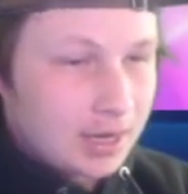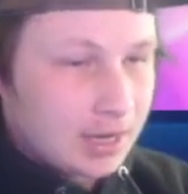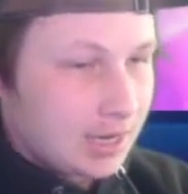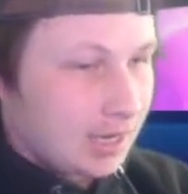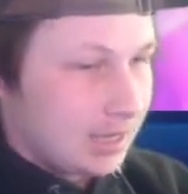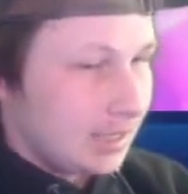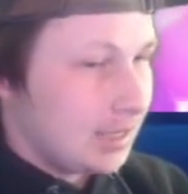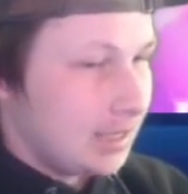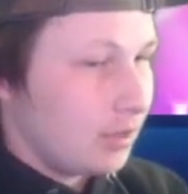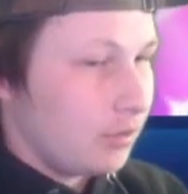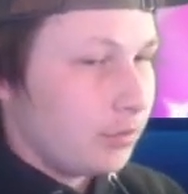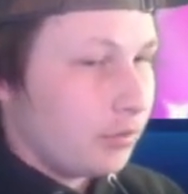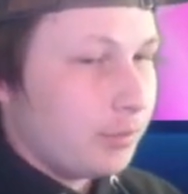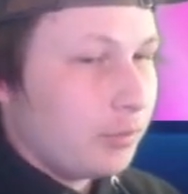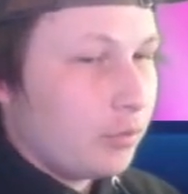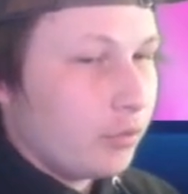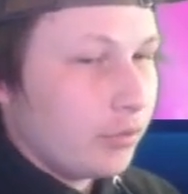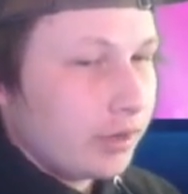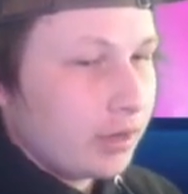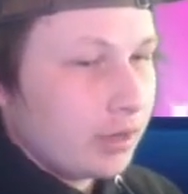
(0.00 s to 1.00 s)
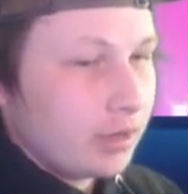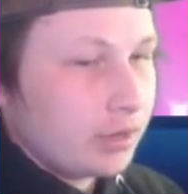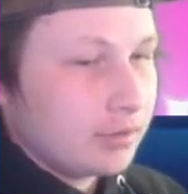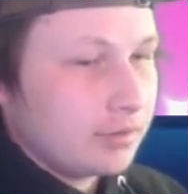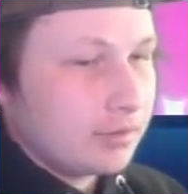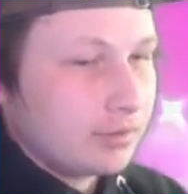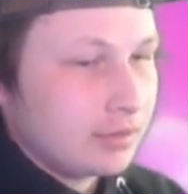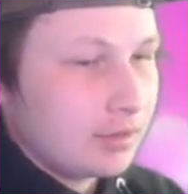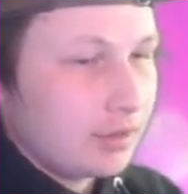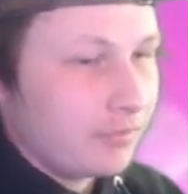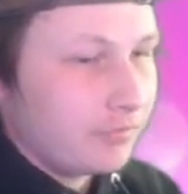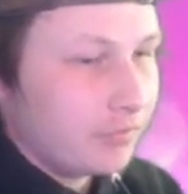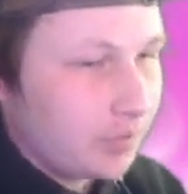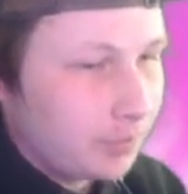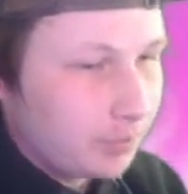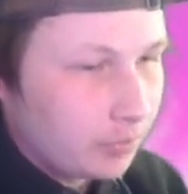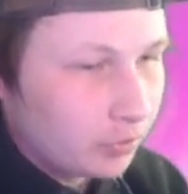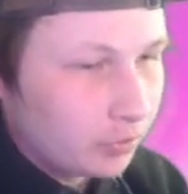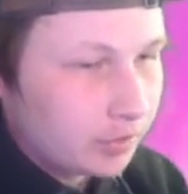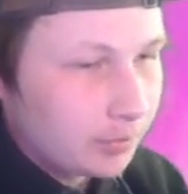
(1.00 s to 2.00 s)
I kill the Porygon because it's not very
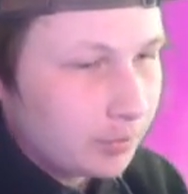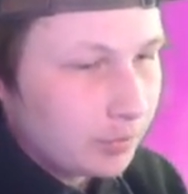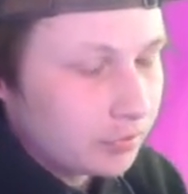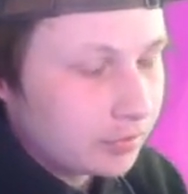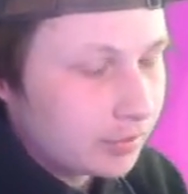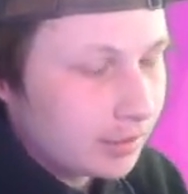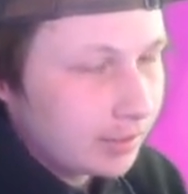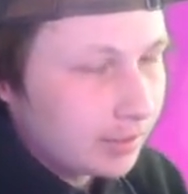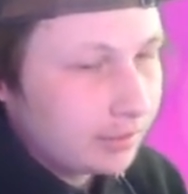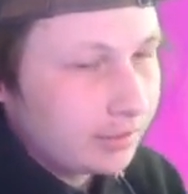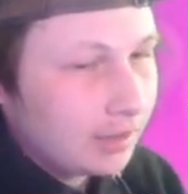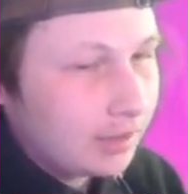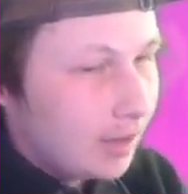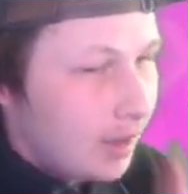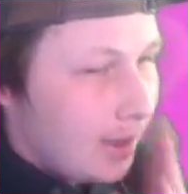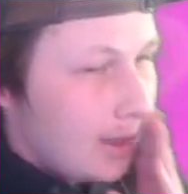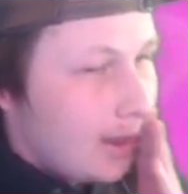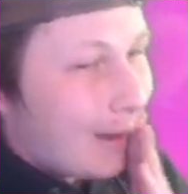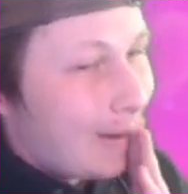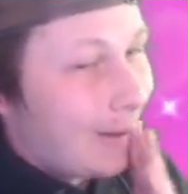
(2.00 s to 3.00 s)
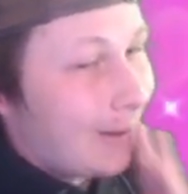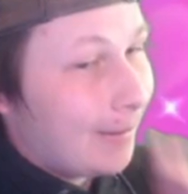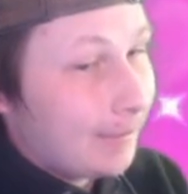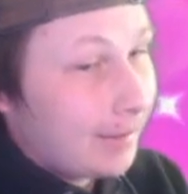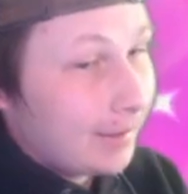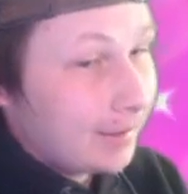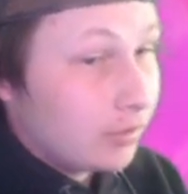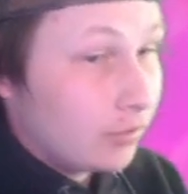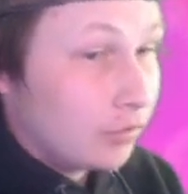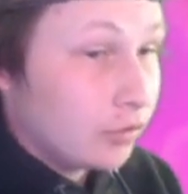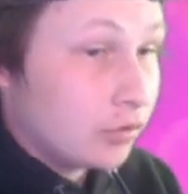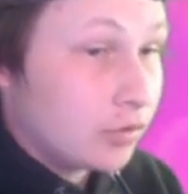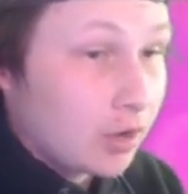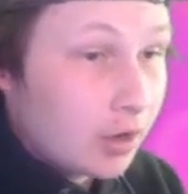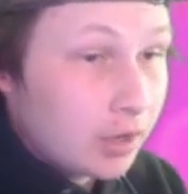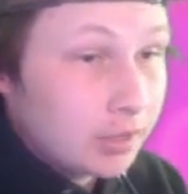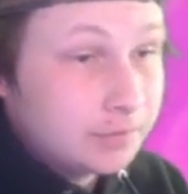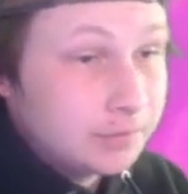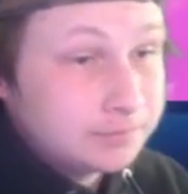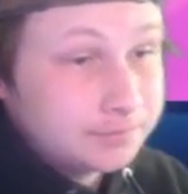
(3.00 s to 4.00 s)
bulky, most likely. Uh, I kill the
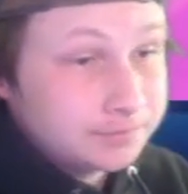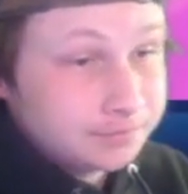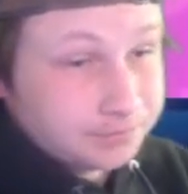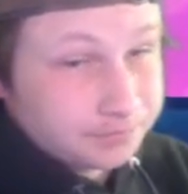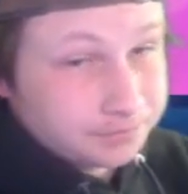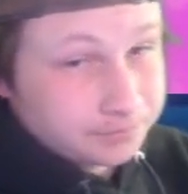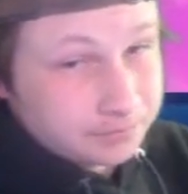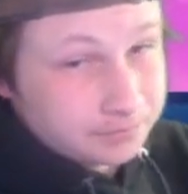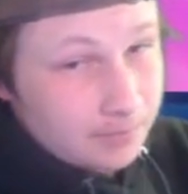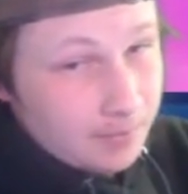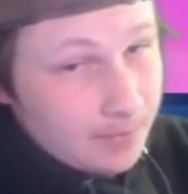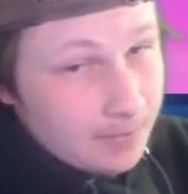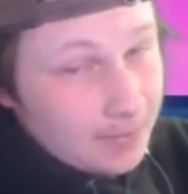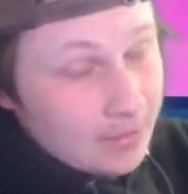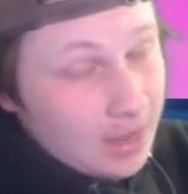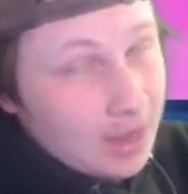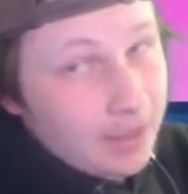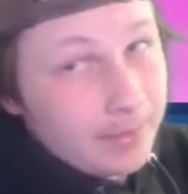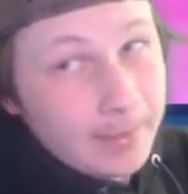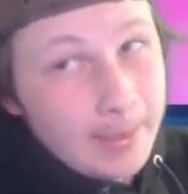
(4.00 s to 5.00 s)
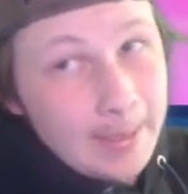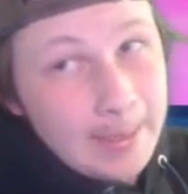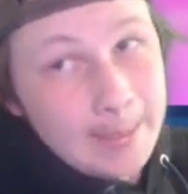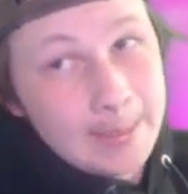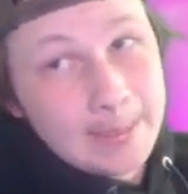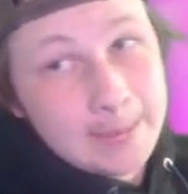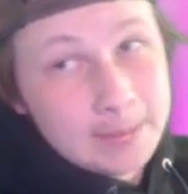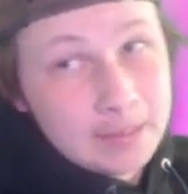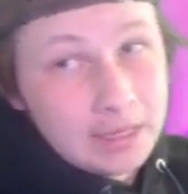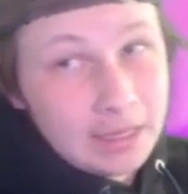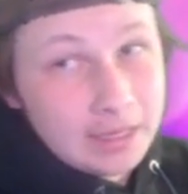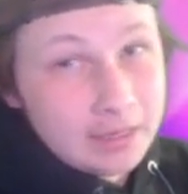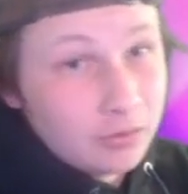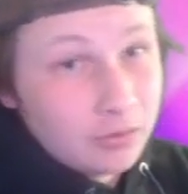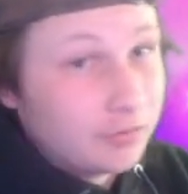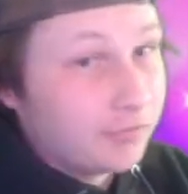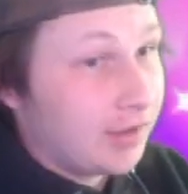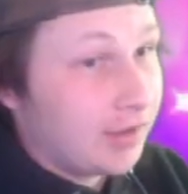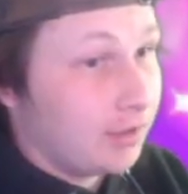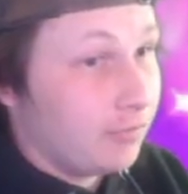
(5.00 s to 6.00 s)
Zard, and then I kill
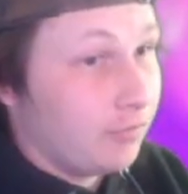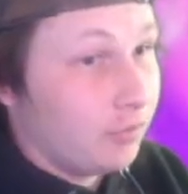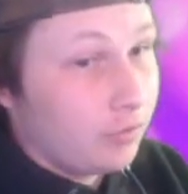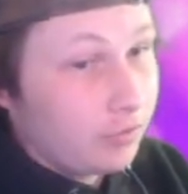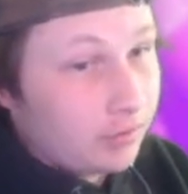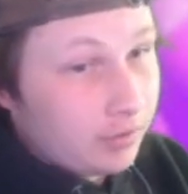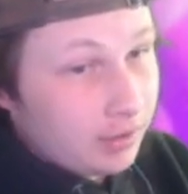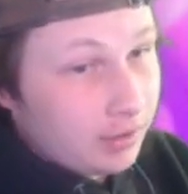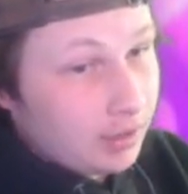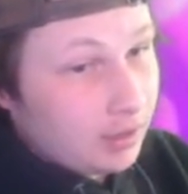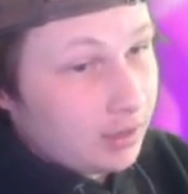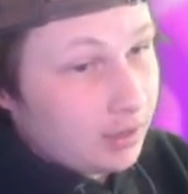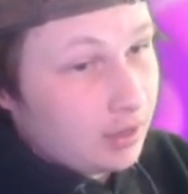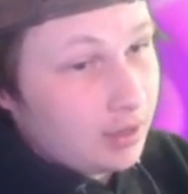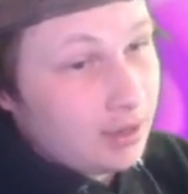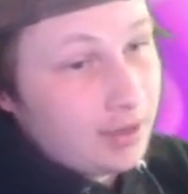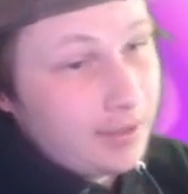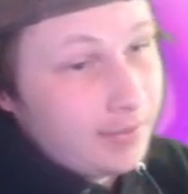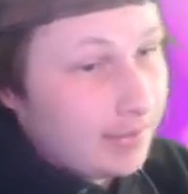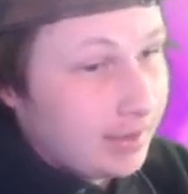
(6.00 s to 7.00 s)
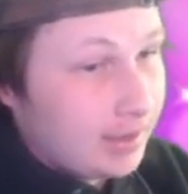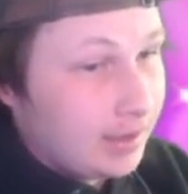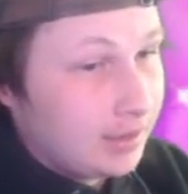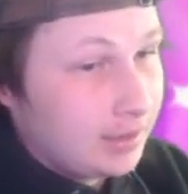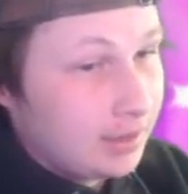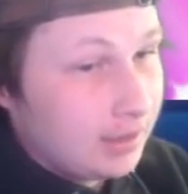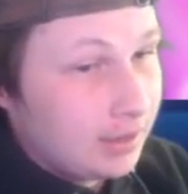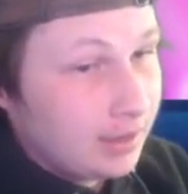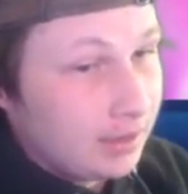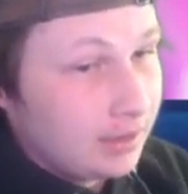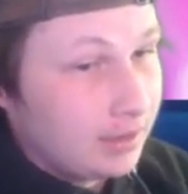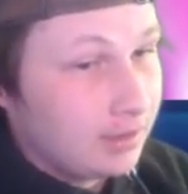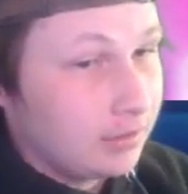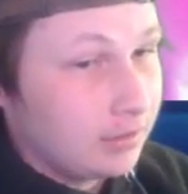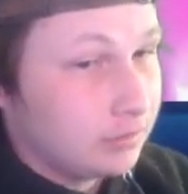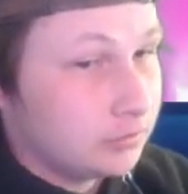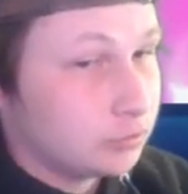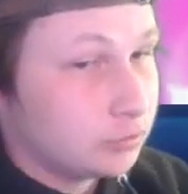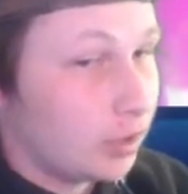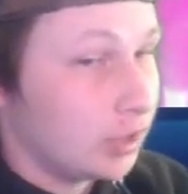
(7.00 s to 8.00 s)
the Vikavolt, and then uh,
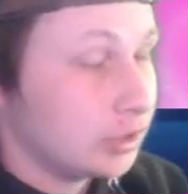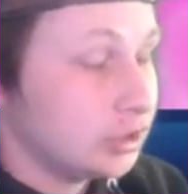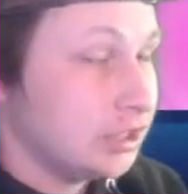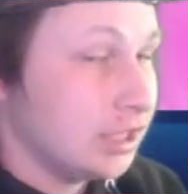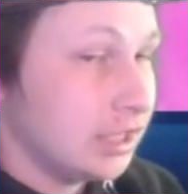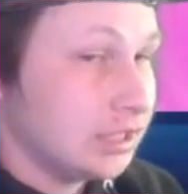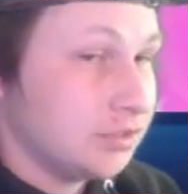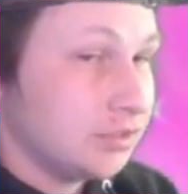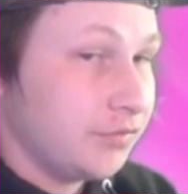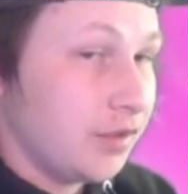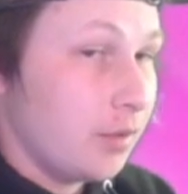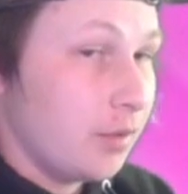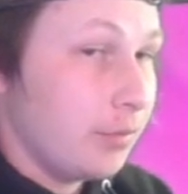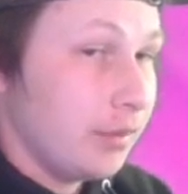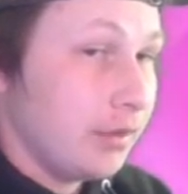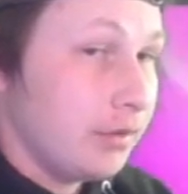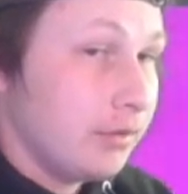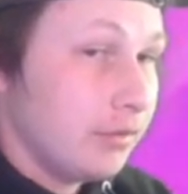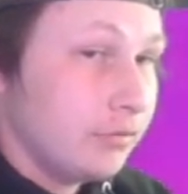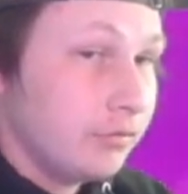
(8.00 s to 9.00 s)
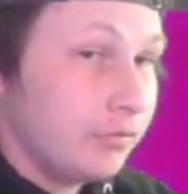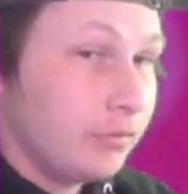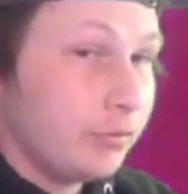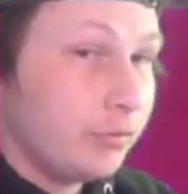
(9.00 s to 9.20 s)
Rashi dies to foul play in